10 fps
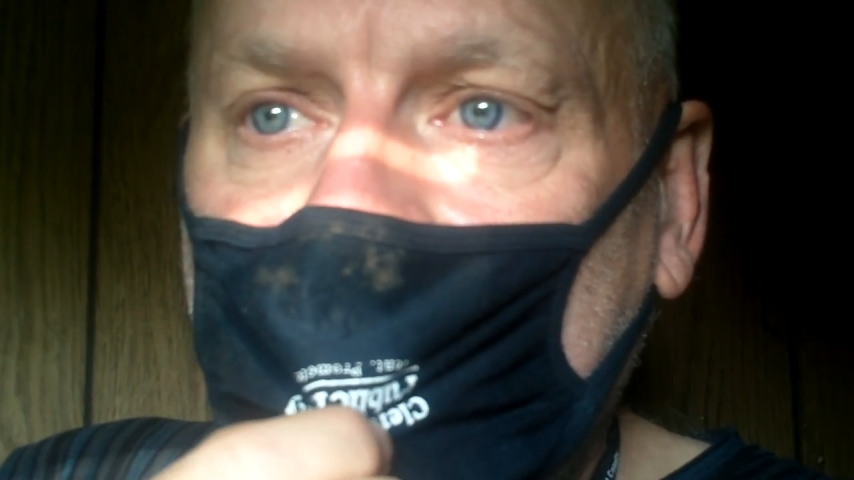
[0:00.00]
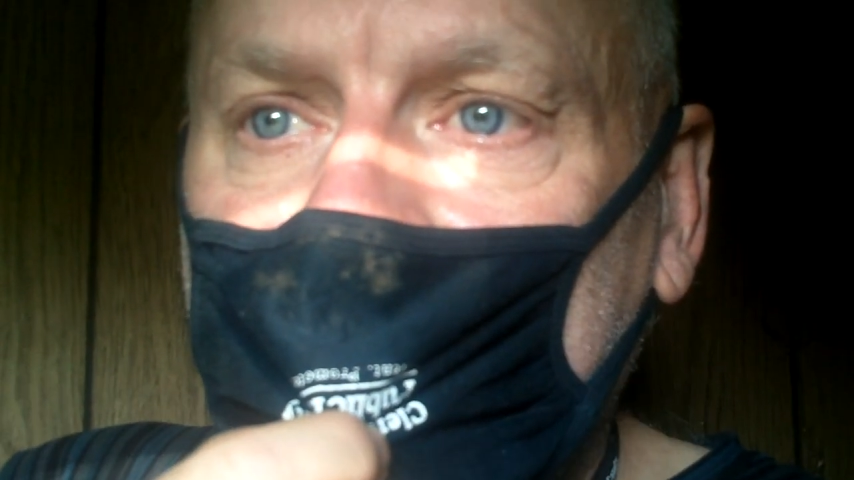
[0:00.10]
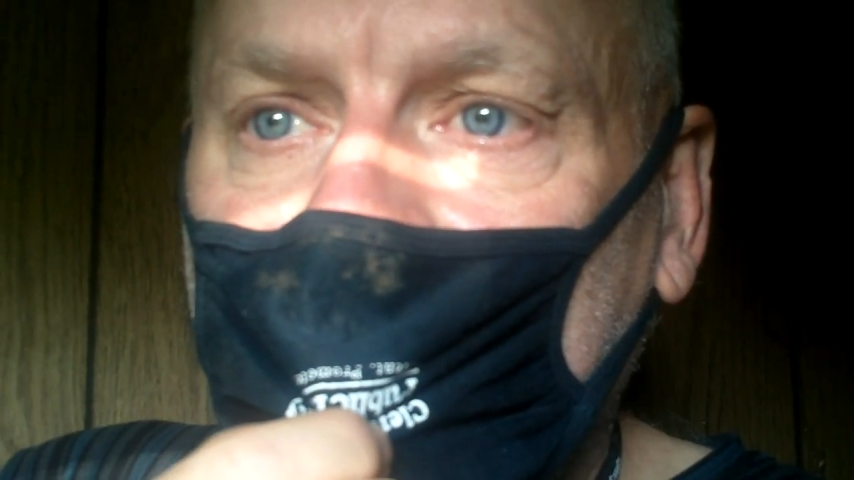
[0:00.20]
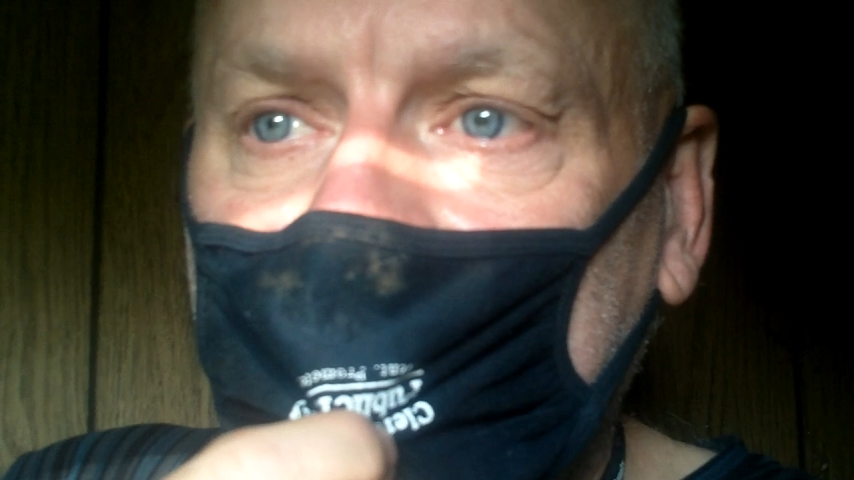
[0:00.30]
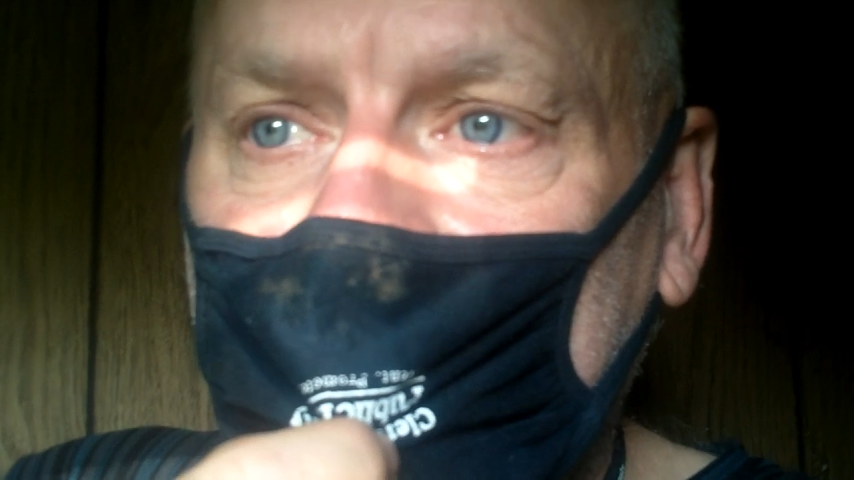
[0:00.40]

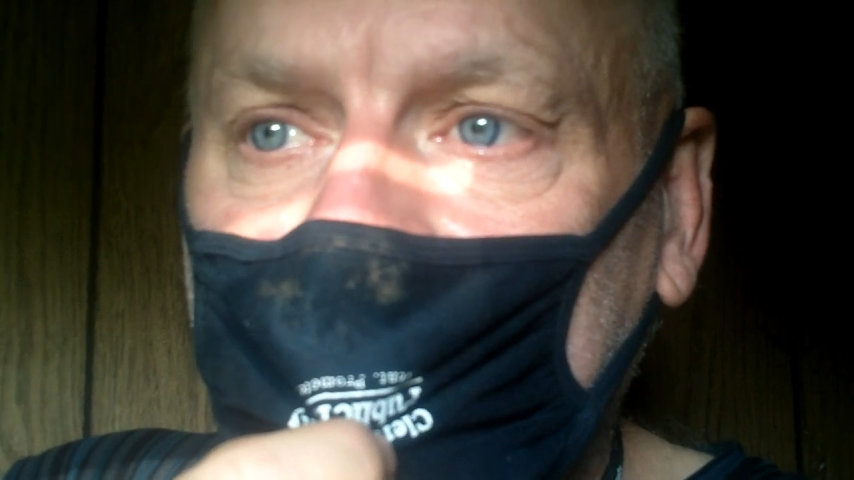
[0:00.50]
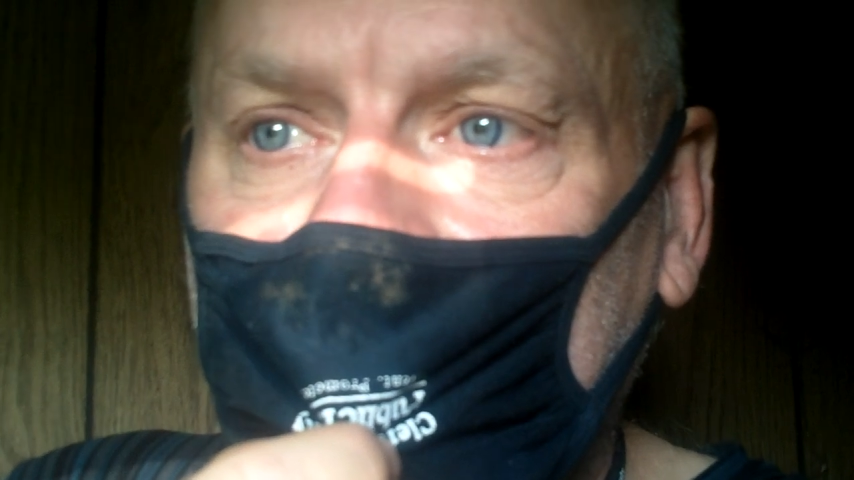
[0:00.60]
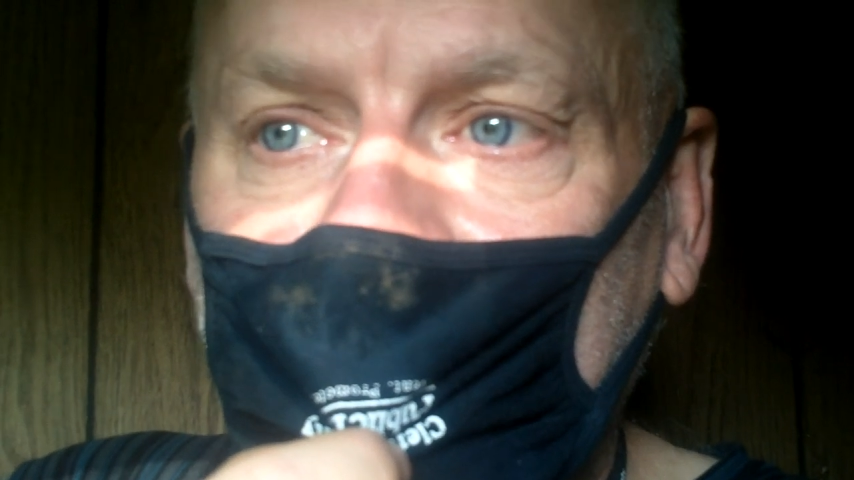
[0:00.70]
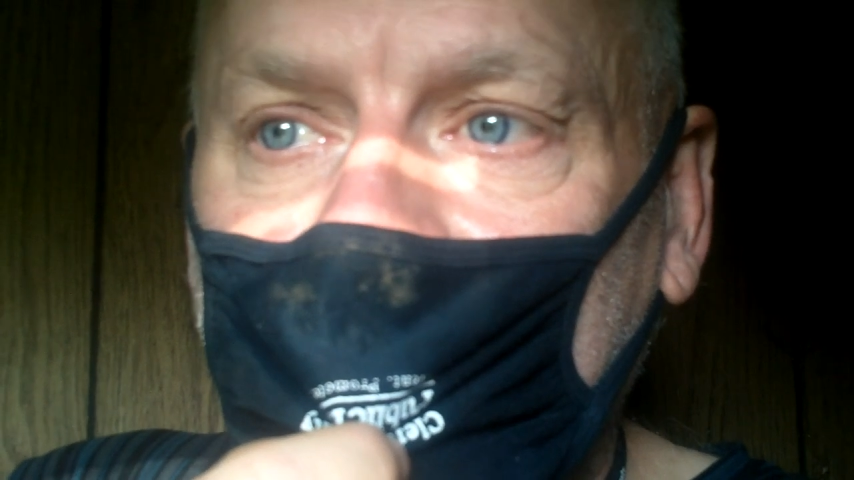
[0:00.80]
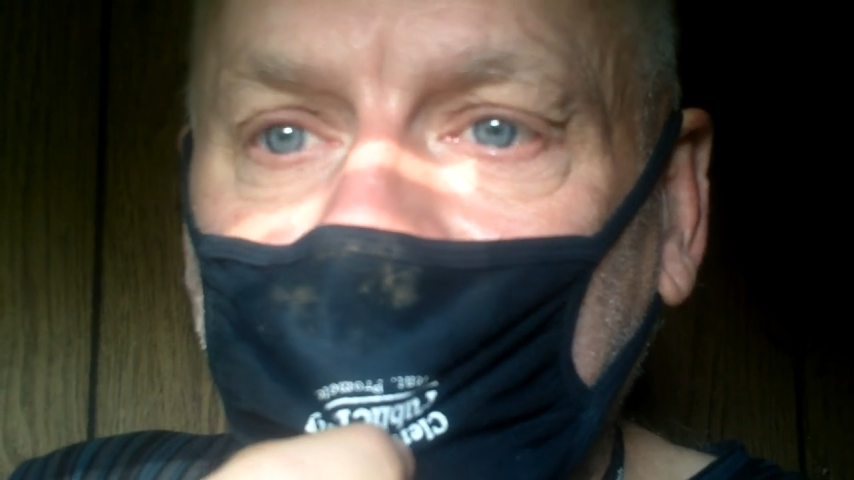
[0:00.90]
He just,
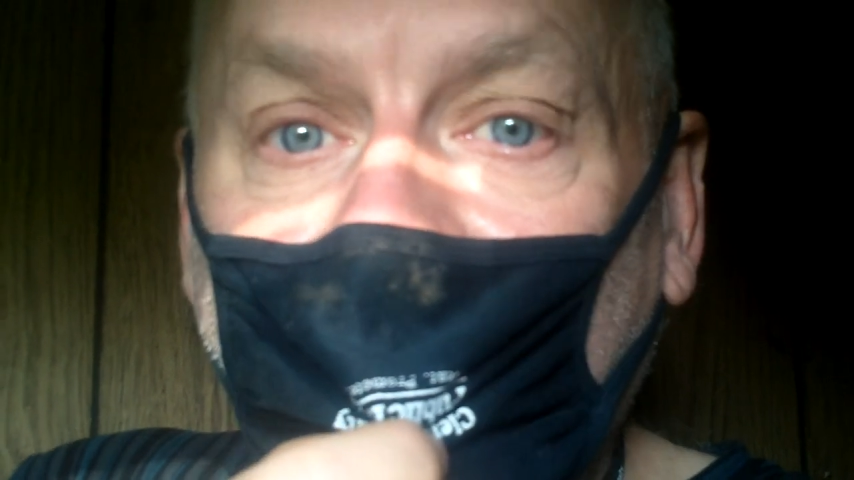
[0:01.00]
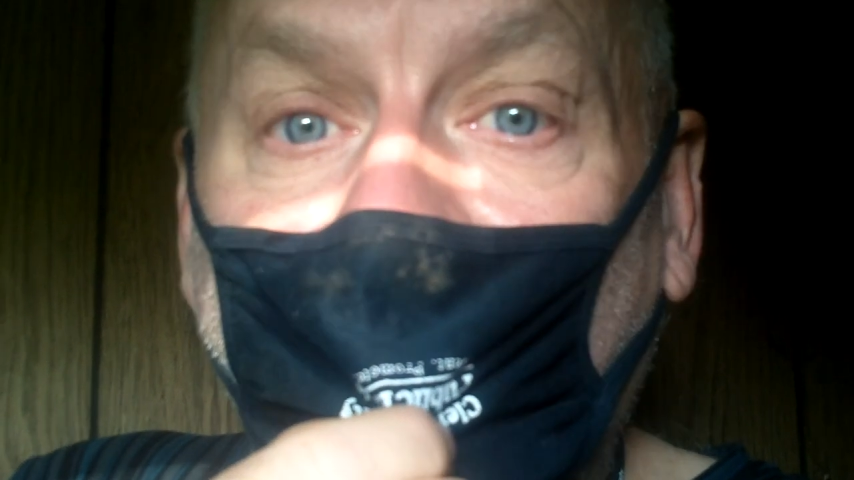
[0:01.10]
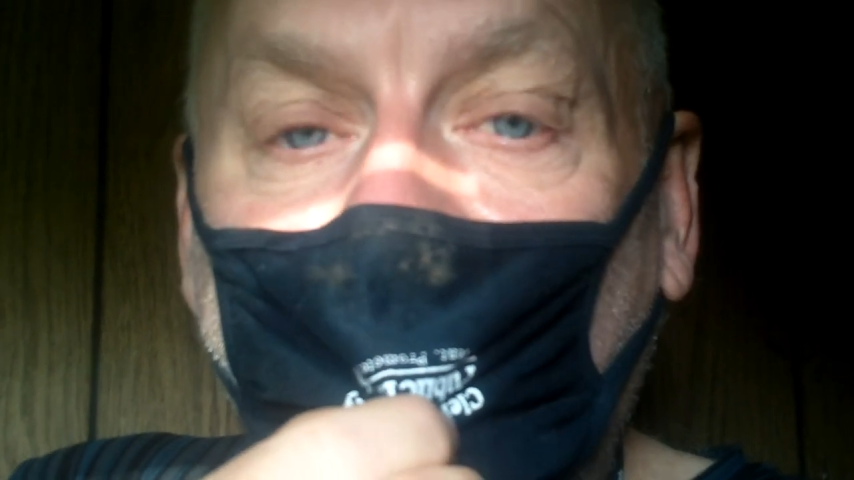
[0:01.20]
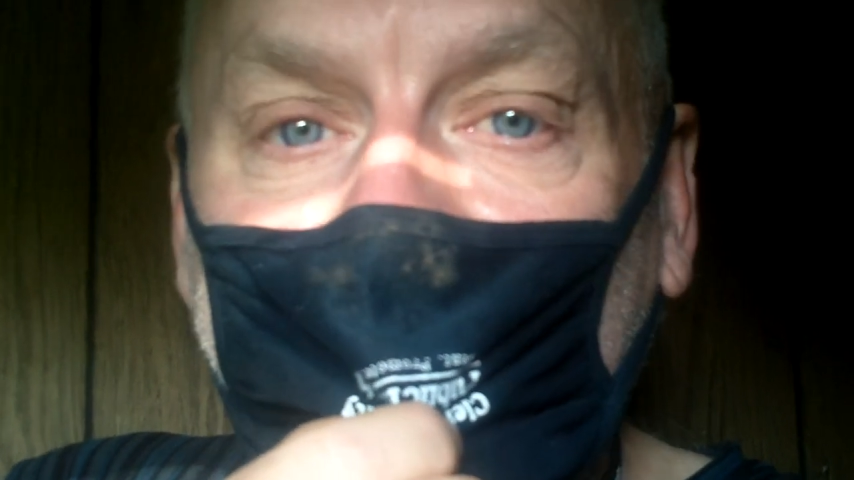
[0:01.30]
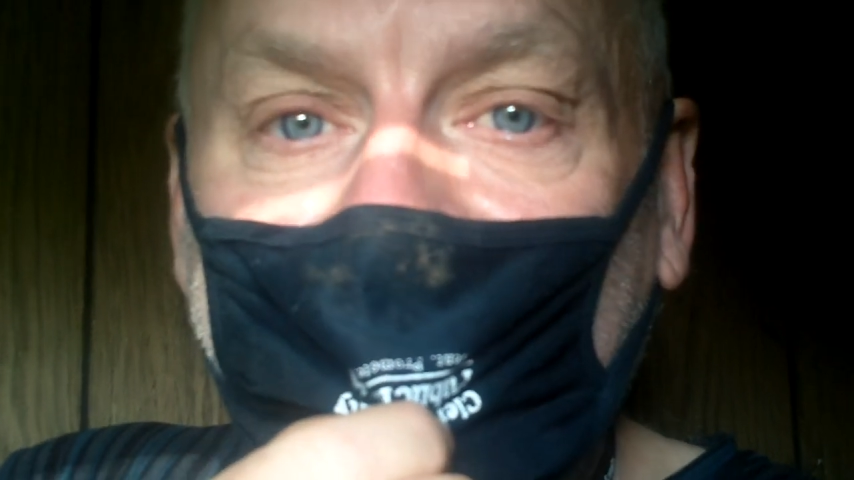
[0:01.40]

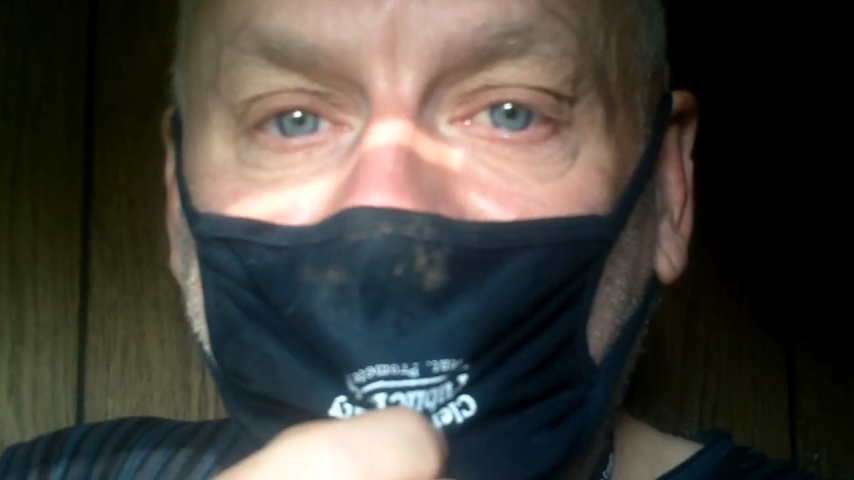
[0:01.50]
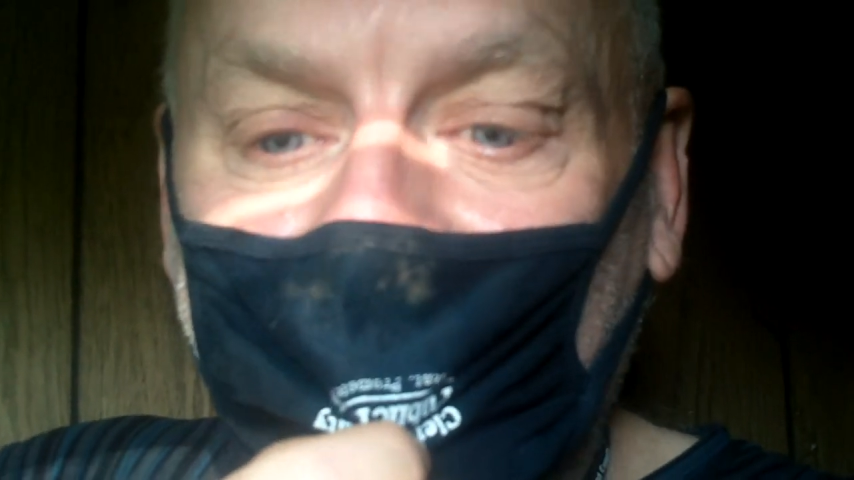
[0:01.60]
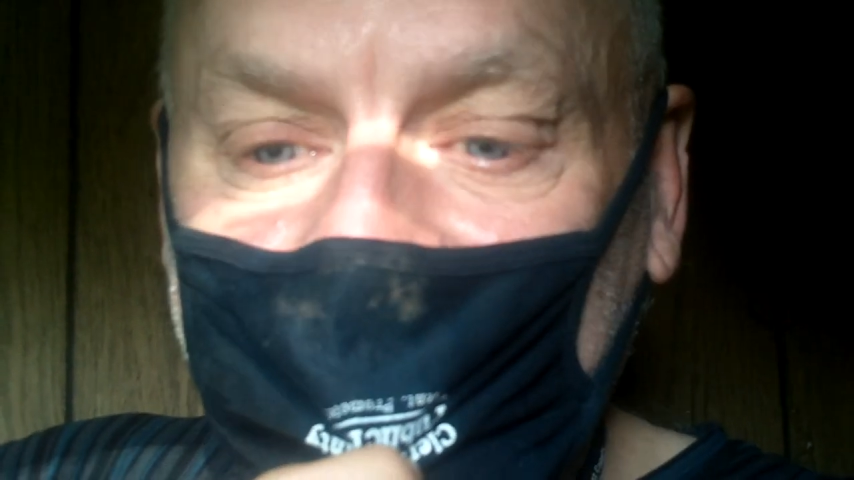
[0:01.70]
oh yeah,